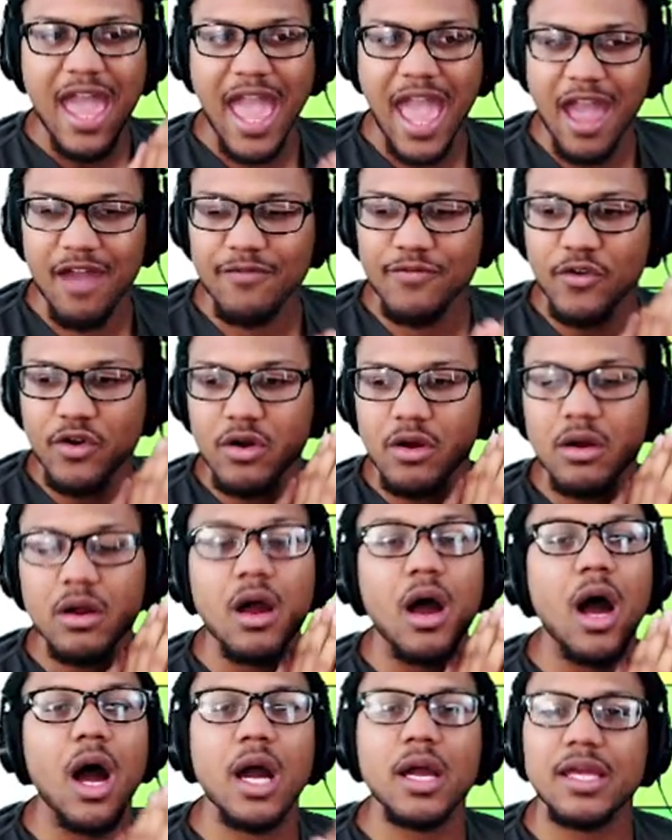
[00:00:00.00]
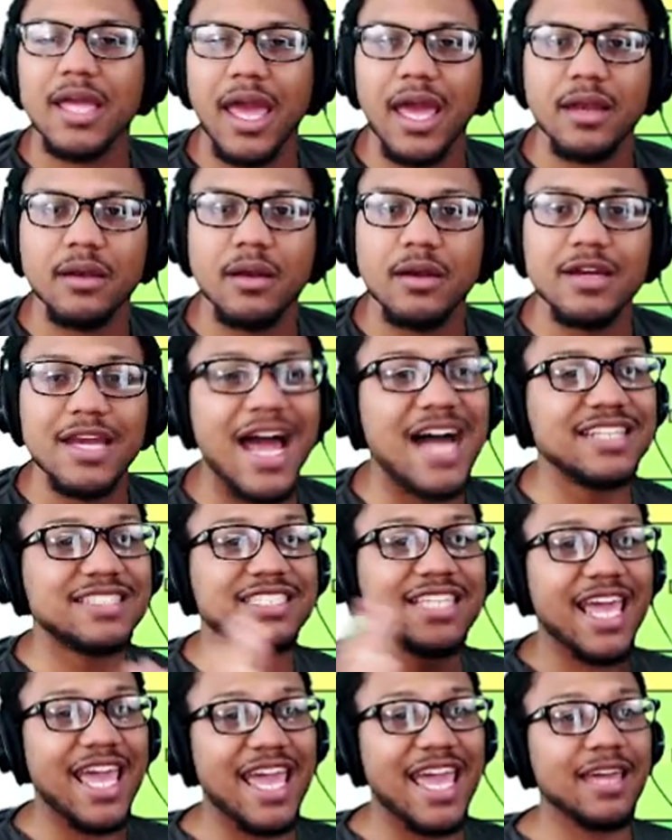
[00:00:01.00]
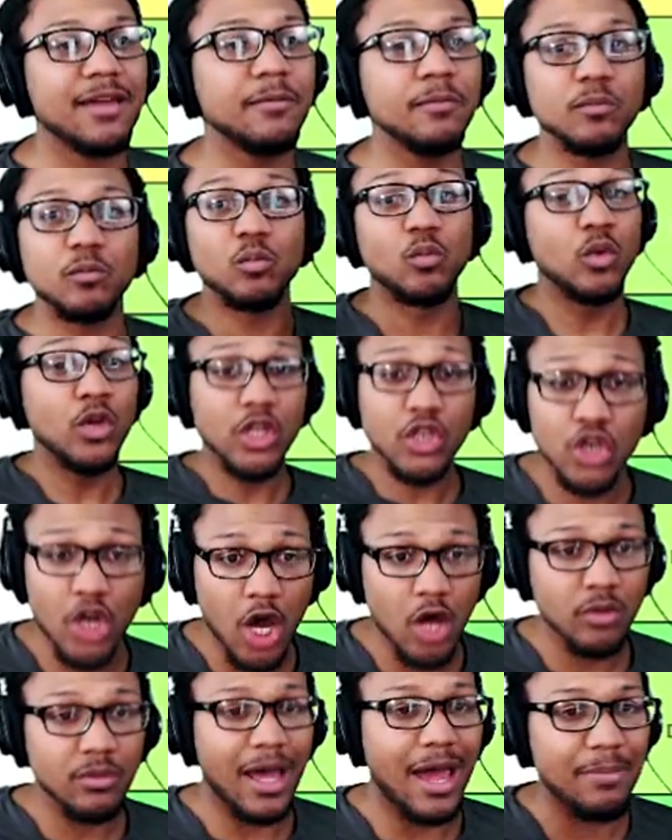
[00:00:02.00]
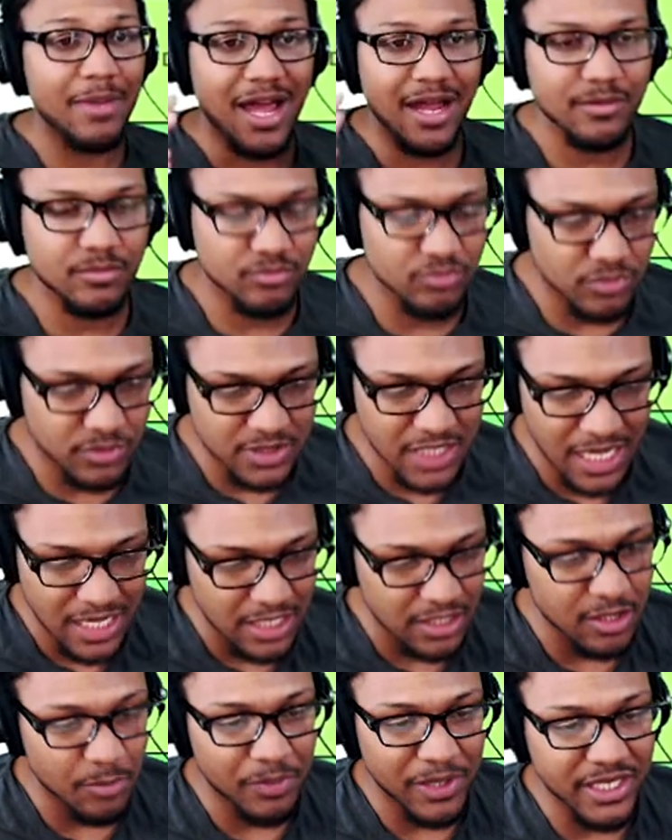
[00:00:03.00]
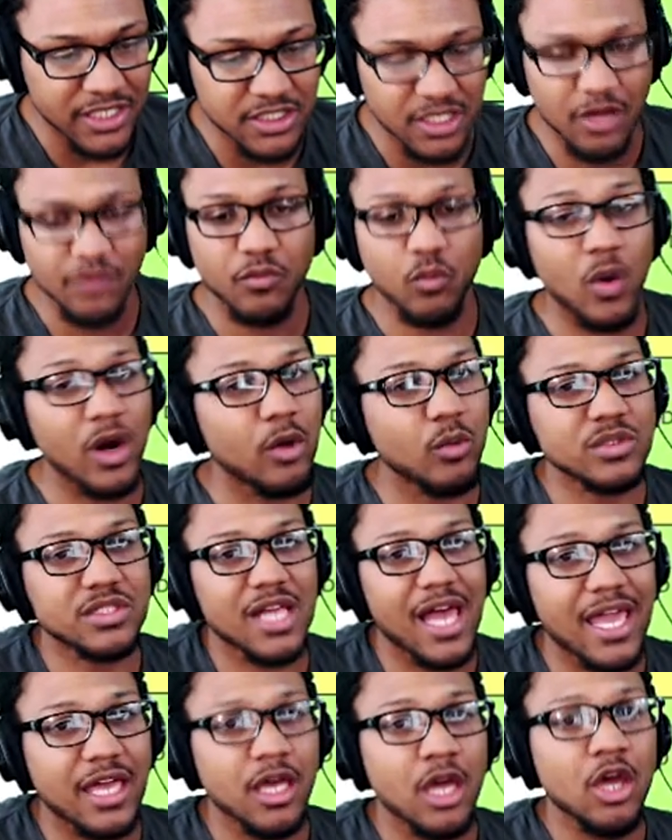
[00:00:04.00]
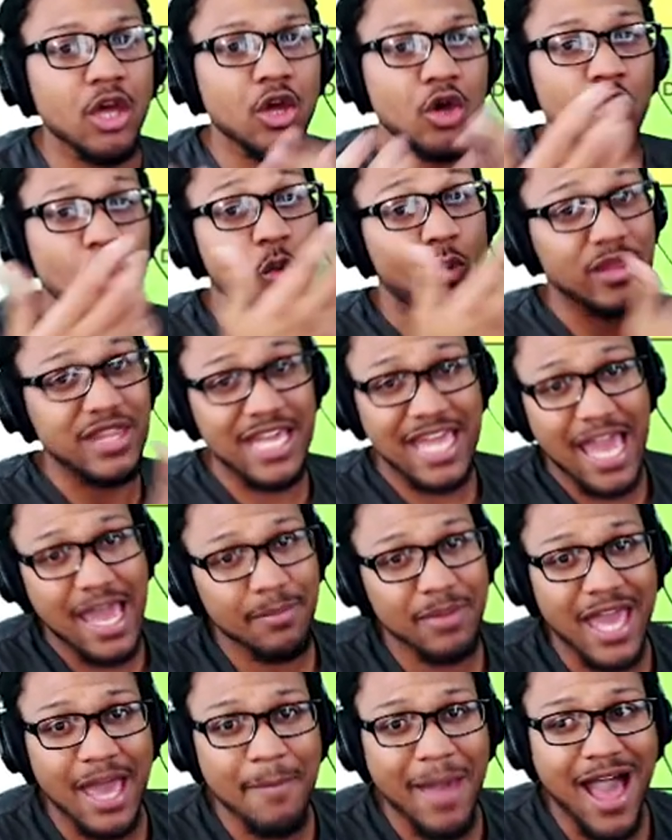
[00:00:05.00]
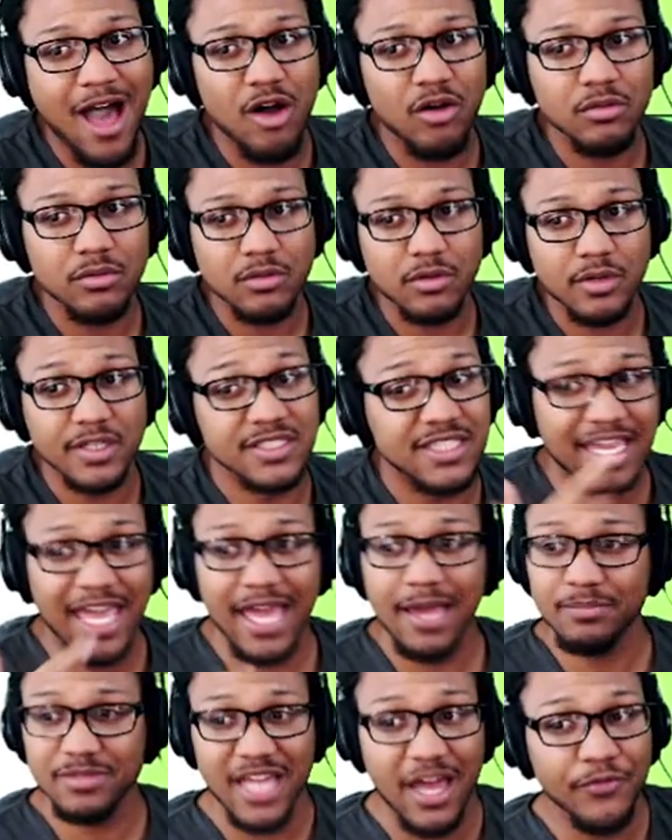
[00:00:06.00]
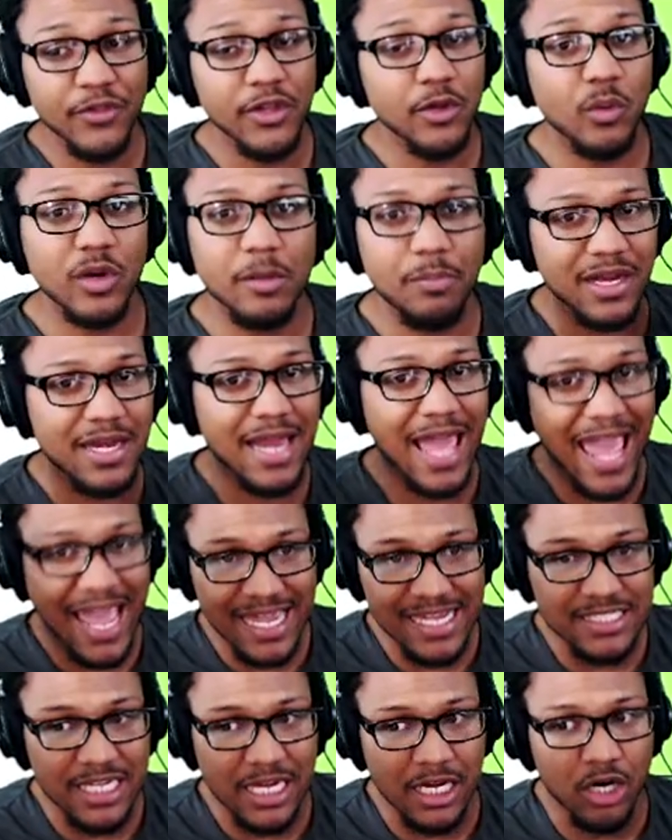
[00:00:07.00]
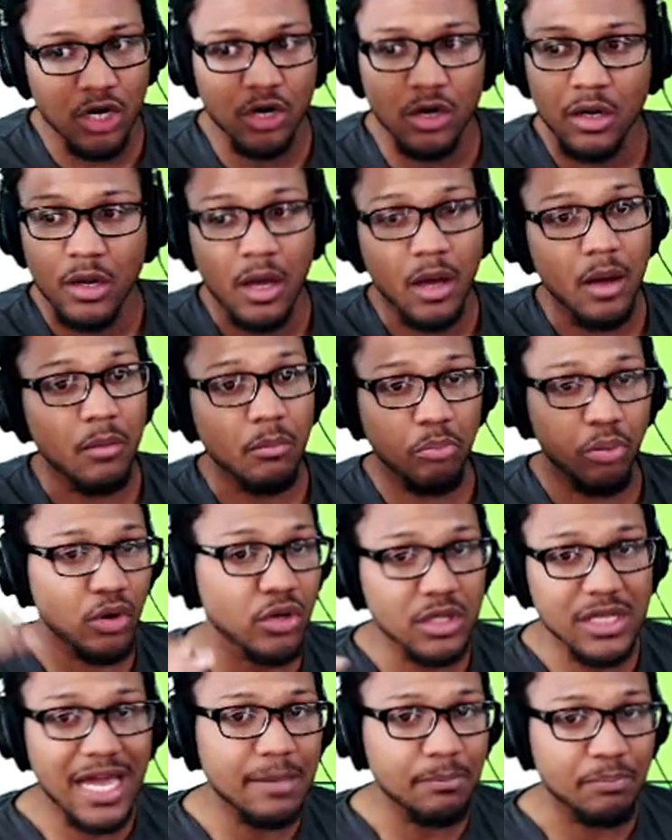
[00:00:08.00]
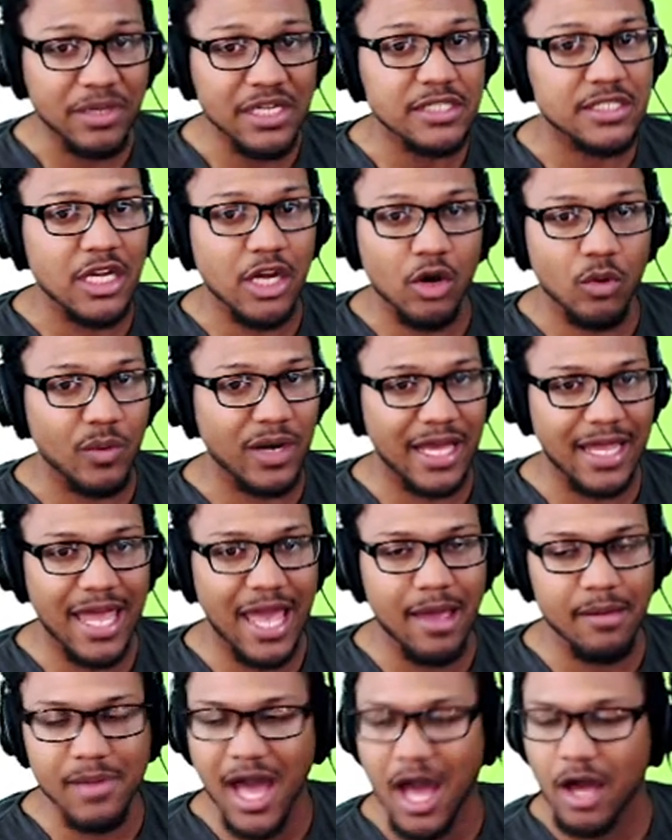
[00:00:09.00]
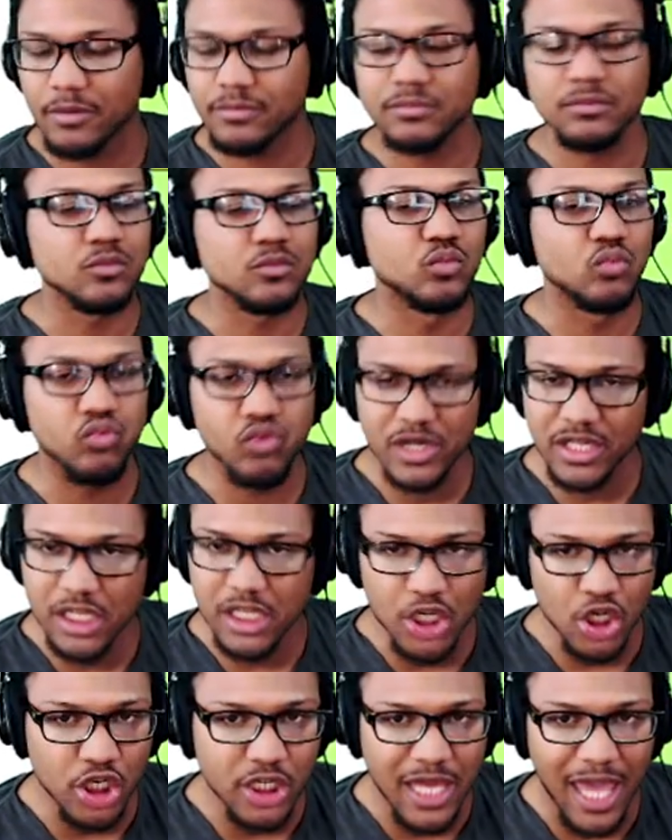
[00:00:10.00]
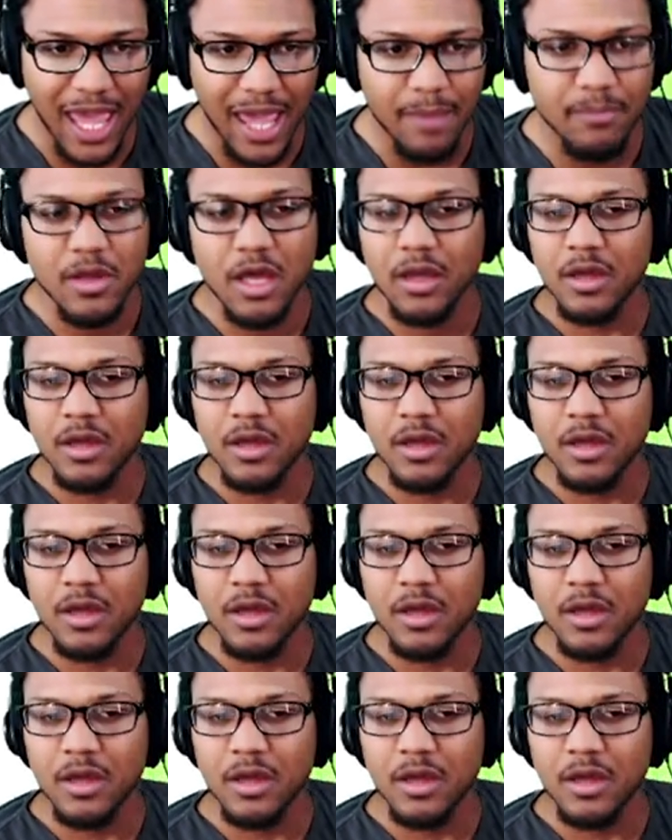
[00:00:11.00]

Ever again. Not saying, you know, I'm not taking the place of what it was like when the game came out, because the game definitely would have been A tier, borderline B tier when it came out. Really good game.